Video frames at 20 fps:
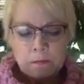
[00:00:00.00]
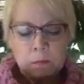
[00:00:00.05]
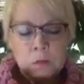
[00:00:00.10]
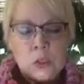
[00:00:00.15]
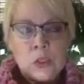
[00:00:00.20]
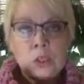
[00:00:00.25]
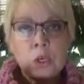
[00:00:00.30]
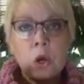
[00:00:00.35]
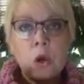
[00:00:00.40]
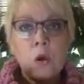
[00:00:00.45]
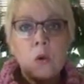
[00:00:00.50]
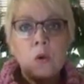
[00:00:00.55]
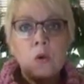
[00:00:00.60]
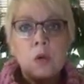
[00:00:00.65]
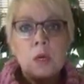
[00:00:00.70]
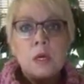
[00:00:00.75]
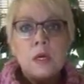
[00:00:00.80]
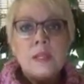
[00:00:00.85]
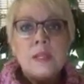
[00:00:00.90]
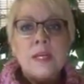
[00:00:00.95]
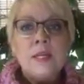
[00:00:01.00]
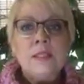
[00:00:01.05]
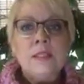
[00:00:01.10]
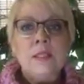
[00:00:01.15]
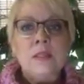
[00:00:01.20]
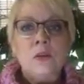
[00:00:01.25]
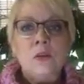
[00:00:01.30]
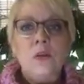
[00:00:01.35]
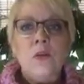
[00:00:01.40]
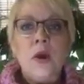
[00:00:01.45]
So that's
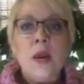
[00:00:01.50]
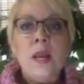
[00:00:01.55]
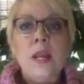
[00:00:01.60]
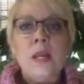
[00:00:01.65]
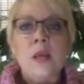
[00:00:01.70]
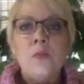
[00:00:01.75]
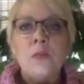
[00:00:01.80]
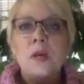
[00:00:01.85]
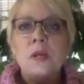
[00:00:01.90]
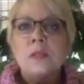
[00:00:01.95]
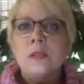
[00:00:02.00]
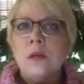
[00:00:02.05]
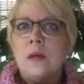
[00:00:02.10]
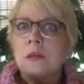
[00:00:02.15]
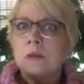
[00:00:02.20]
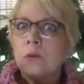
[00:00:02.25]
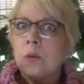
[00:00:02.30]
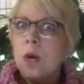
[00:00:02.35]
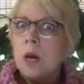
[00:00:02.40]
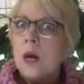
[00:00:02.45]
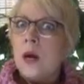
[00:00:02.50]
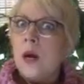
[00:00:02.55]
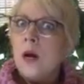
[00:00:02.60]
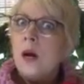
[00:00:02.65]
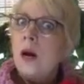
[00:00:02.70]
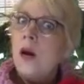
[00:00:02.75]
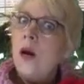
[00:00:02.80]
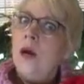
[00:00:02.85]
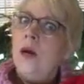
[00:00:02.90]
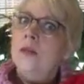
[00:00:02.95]
a granny, but it's not a
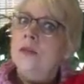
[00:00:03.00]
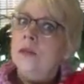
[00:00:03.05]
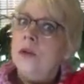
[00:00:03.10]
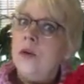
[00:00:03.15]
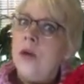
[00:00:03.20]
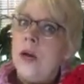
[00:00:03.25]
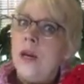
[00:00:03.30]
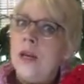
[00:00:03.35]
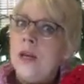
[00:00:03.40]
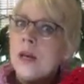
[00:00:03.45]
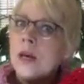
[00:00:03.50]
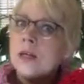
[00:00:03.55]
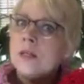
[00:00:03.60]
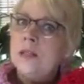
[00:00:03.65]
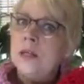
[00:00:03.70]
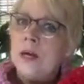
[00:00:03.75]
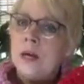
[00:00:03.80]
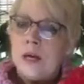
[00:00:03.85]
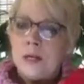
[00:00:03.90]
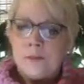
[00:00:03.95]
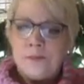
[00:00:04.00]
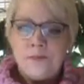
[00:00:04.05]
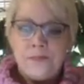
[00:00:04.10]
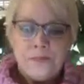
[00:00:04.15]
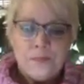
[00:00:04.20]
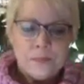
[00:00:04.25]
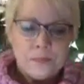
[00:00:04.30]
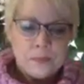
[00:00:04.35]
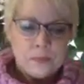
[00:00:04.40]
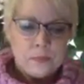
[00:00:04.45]
square. It's a granny hexagon,
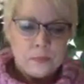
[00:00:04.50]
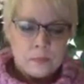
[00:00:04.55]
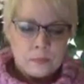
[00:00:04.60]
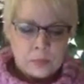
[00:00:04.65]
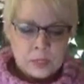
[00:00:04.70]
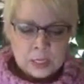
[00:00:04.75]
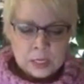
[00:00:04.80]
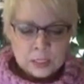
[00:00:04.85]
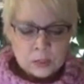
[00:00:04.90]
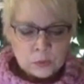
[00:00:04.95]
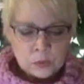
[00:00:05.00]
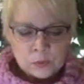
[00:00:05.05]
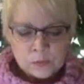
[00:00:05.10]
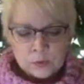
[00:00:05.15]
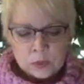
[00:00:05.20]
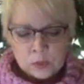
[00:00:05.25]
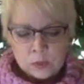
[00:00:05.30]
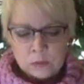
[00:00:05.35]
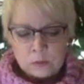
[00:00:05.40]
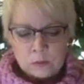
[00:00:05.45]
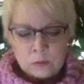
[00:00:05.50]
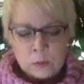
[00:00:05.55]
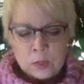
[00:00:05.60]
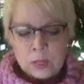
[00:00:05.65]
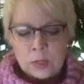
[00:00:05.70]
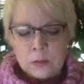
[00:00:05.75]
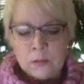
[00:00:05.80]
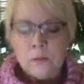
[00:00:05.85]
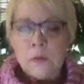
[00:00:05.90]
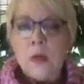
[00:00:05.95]
because we've all,
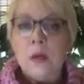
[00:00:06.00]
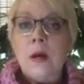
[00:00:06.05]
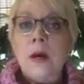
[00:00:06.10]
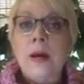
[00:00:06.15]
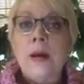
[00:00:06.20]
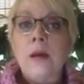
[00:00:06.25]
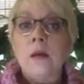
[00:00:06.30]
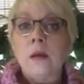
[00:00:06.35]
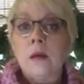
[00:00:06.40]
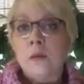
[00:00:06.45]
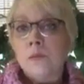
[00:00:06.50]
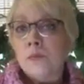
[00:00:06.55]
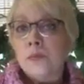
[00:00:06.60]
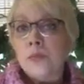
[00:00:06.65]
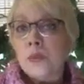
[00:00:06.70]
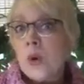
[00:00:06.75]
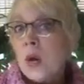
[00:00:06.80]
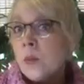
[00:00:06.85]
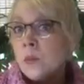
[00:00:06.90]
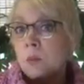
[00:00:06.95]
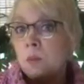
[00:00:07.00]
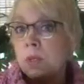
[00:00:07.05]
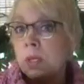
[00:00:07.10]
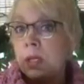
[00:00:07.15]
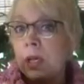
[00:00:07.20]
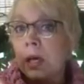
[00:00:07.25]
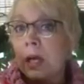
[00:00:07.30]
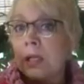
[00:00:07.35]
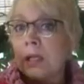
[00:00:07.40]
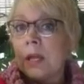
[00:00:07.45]
well,
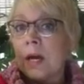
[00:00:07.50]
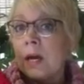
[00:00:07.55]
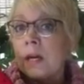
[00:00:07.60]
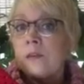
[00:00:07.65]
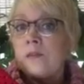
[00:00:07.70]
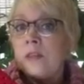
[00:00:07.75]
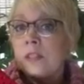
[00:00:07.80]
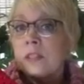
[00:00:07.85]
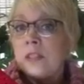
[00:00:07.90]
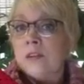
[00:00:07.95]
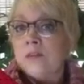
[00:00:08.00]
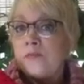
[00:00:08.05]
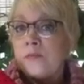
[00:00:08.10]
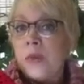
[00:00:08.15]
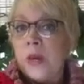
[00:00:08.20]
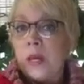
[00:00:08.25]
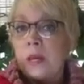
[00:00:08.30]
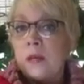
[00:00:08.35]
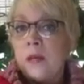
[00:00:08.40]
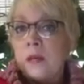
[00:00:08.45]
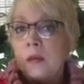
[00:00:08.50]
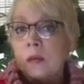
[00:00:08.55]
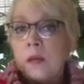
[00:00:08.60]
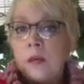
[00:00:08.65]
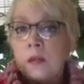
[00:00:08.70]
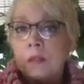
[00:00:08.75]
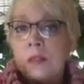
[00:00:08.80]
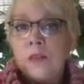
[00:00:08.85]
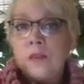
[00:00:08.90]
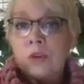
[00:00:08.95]
probably a lot of us have made
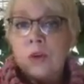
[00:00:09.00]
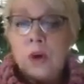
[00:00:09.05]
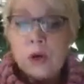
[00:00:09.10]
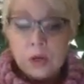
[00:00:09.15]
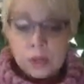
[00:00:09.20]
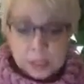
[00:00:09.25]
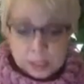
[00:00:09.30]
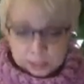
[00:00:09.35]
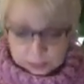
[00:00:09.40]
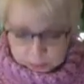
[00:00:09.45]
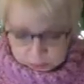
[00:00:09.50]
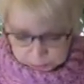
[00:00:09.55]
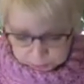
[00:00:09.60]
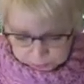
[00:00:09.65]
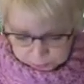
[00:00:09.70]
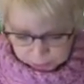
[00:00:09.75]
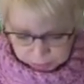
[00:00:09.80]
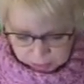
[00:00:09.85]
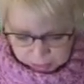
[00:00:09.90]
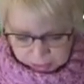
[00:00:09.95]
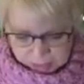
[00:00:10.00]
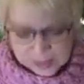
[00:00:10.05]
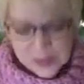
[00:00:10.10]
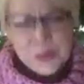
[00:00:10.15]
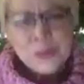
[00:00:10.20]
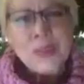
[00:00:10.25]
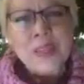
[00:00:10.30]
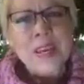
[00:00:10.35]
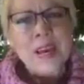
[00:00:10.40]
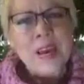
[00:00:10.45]
these cardigans. I
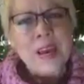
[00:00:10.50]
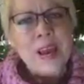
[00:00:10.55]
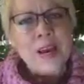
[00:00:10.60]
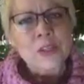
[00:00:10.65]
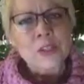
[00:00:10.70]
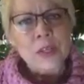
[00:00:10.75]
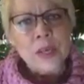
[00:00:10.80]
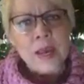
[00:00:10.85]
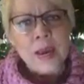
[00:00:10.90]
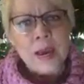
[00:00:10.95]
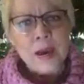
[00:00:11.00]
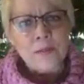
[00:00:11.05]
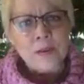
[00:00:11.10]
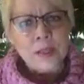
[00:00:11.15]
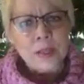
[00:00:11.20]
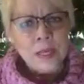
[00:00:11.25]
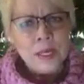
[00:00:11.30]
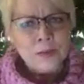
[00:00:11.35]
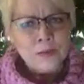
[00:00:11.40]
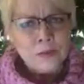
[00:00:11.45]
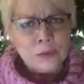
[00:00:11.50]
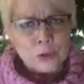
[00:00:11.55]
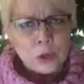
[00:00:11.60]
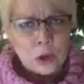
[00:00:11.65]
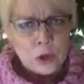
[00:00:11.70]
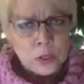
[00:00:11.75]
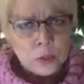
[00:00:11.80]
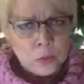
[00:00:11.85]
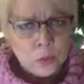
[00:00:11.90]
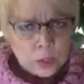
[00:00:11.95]
don't think I actually have. I think I
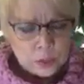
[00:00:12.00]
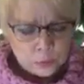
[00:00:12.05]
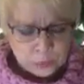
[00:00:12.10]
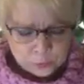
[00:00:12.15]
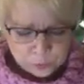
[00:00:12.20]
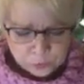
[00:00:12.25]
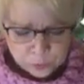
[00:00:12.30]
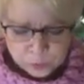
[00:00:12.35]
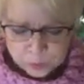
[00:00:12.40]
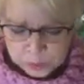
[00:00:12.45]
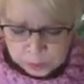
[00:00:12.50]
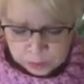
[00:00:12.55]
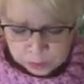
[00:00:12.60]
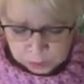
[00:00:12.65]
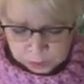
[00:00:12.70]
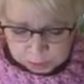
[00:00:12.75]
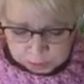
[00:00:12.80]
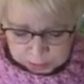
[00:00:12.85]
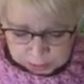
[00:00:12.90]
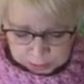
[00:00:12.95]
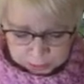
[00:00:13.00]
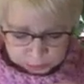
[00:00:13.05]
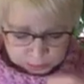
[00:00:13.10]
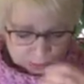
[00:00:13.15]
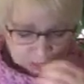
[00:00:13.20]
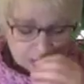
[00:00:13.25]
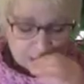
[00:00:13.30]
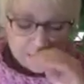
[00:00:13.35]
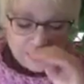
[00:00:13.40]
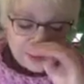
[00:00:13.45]
started one before, but I don't think I
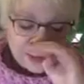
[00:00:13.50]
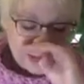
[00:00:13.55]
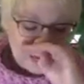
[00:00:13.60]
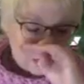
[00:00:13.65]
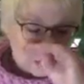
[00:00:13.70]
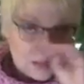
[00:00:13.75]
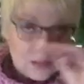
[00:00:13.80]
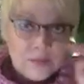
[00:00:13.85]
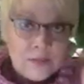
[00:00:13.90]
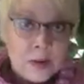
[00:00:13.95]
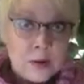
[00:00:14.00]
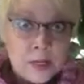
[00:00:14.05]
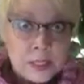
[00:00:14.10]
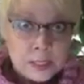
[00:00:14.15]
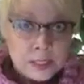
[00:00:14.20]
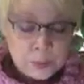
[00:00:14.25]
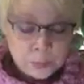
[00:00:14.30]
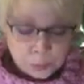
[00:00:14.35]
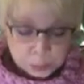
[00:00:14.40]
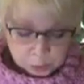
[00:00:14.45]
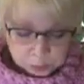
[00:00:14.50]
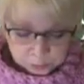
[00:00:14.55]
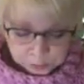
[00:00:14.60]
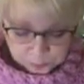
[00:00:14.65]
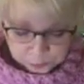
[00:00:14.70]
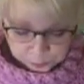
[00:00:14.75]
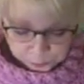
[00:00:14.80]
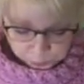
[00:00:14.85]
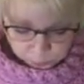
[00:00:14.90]
actually have. Very simple.